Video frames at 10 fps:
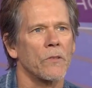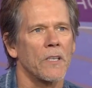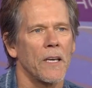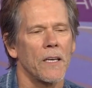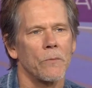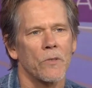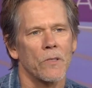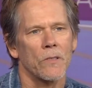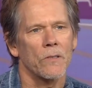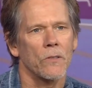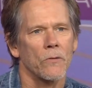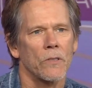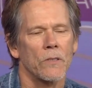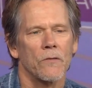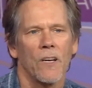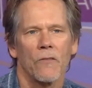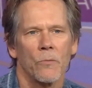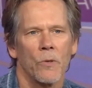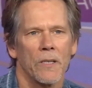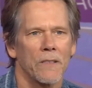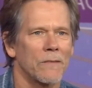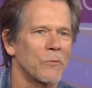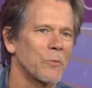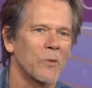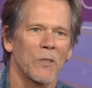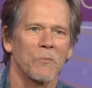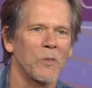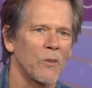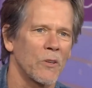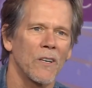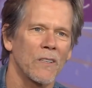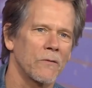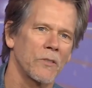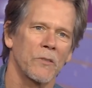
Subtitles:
game 6 Degrees of Kevin Bacon was kind of a